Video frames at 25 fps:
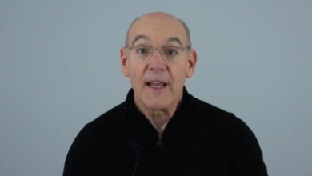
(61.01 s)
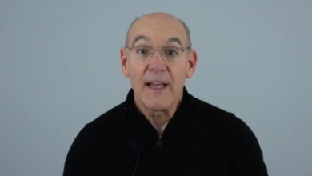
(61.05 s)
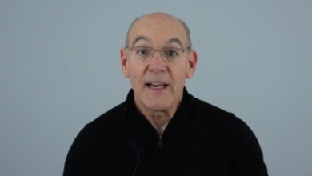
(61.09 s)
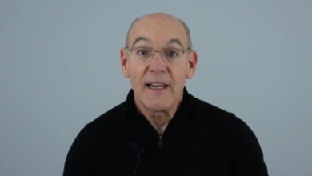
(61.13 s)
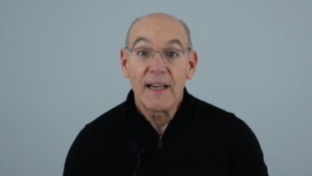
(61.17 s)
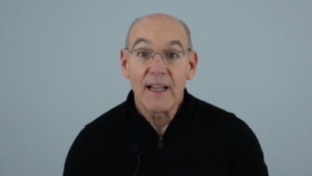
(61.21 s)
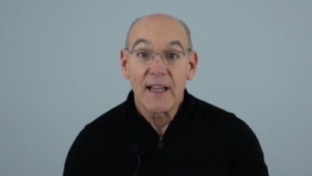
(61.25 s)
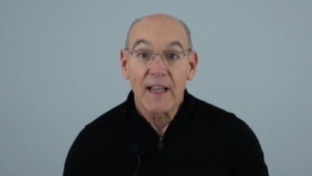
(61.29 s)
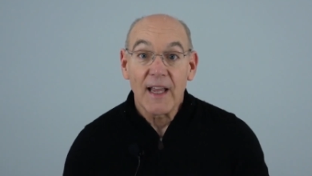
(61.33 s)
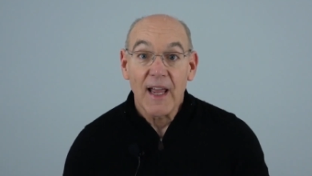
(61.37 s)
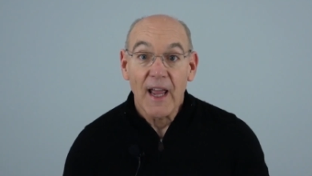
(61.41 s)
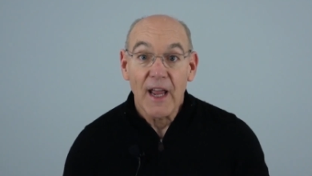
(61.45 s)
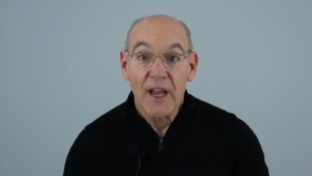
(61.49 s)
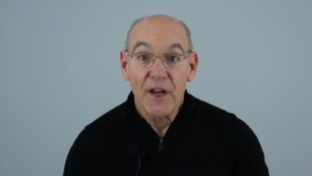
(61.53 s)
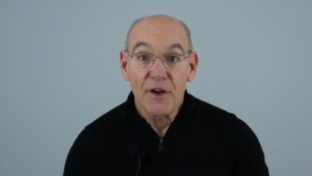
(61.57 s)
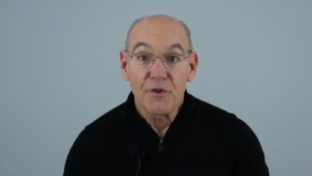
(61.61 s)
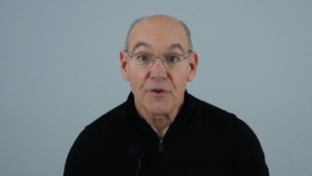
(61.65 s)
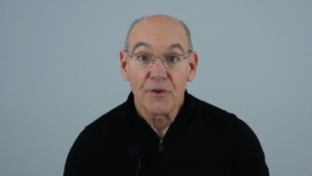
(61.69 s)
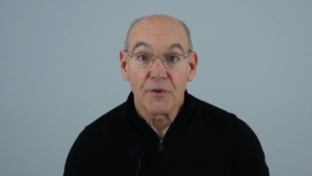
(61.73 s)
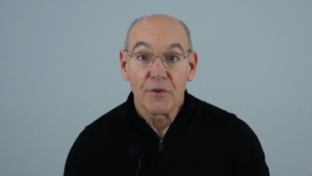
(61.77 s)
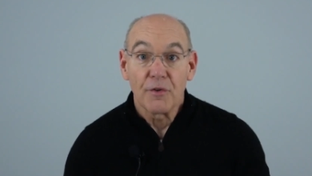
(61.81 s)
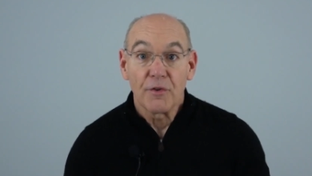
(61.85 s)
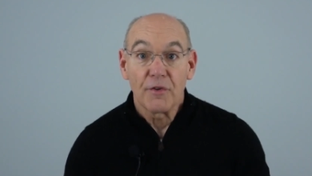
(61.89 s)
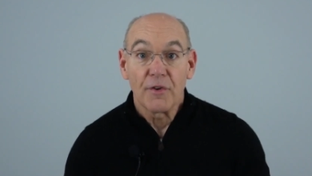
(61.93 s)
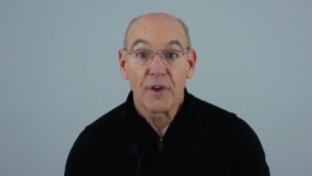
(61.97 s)

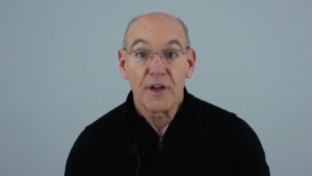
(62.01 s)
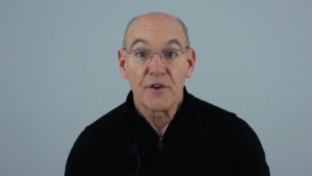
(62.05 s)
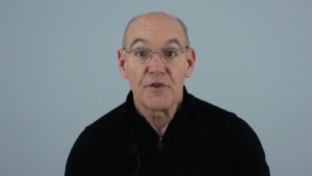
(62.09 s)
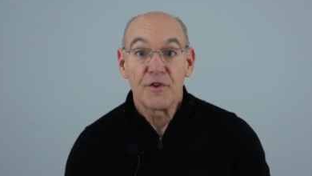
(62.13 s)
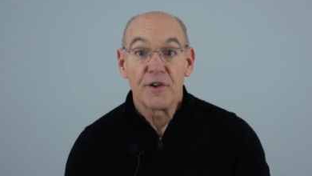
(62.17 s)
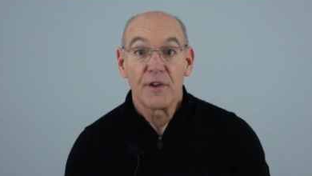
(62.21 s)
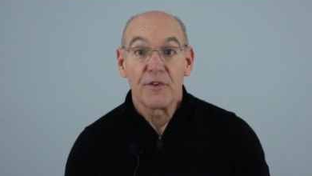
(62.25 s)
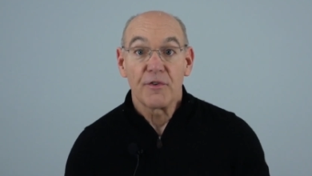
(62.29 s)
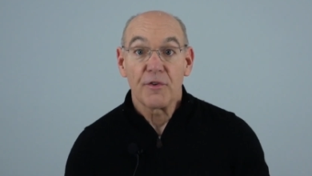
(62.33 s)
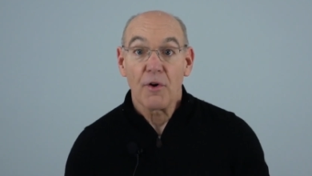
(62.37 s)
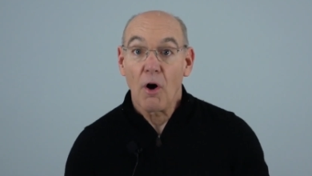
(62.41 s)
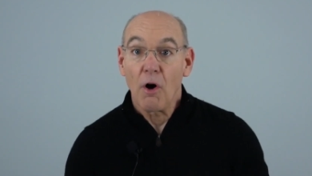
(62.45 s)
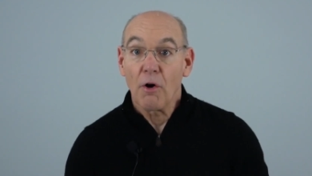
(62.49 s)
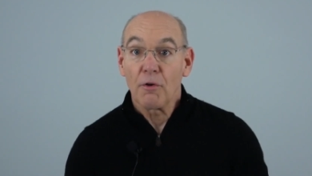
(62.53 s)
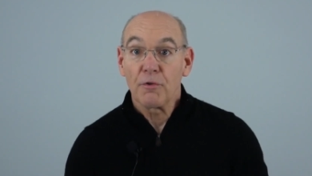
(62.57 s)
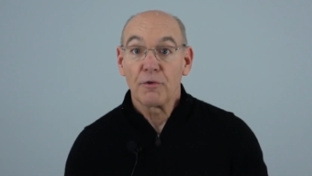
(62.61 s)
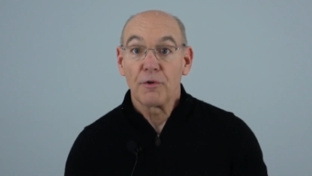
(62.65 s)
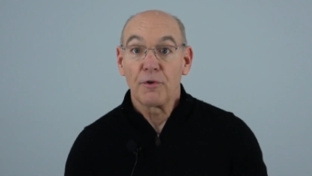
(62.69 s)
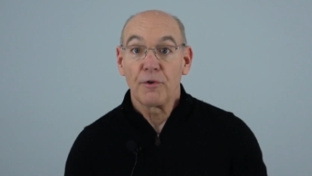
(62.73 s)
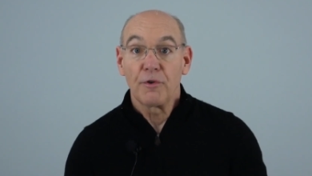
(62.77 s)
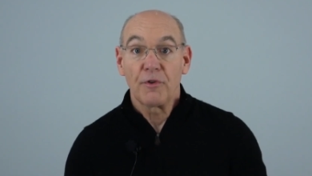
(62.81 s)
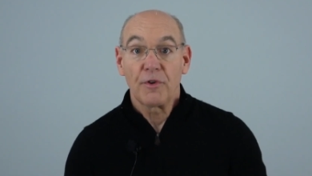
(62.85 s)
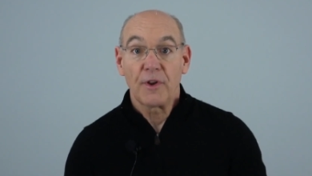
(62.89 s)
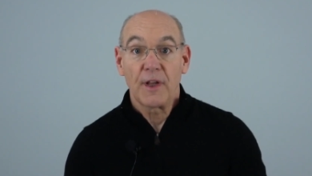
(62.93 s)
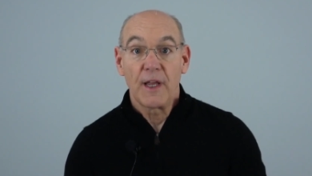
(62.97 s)
indications such as
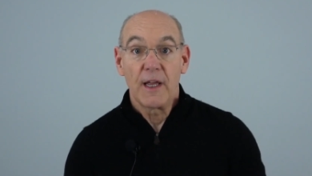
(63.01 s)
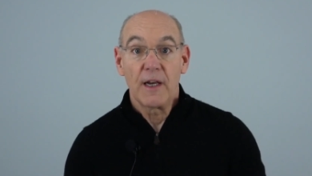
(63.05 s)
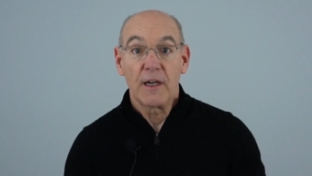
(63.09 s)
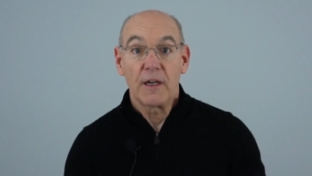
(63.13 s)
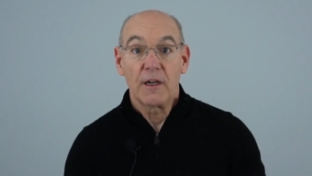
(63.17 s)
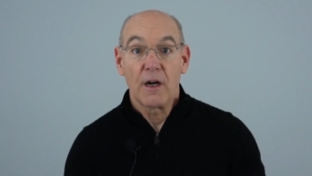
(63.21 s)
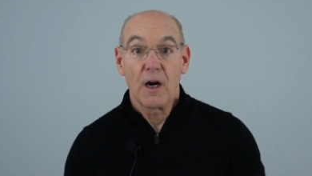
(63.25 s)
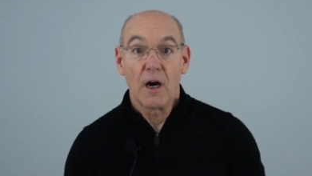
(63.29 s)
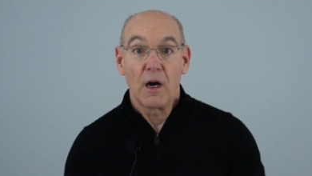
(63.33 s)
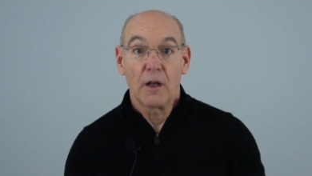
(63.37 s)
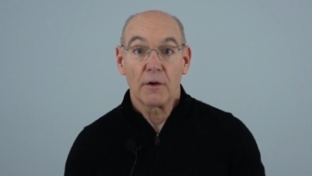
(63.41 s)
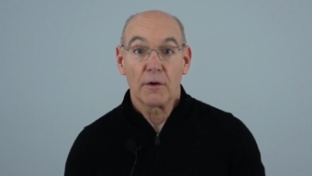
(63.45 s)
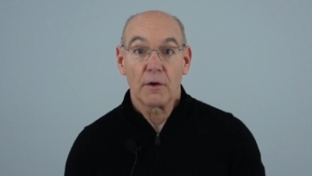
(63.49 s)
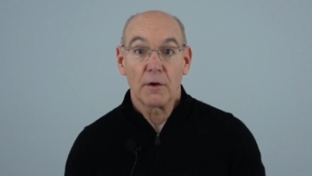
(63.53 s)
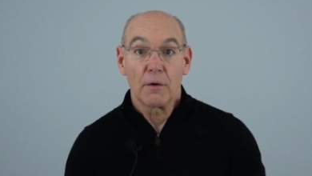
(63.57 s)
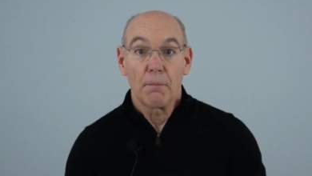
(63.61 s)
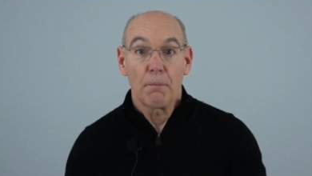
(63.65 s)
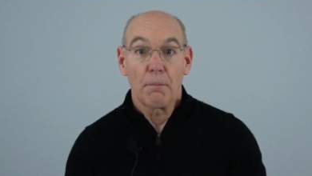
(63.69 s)
altered skin color,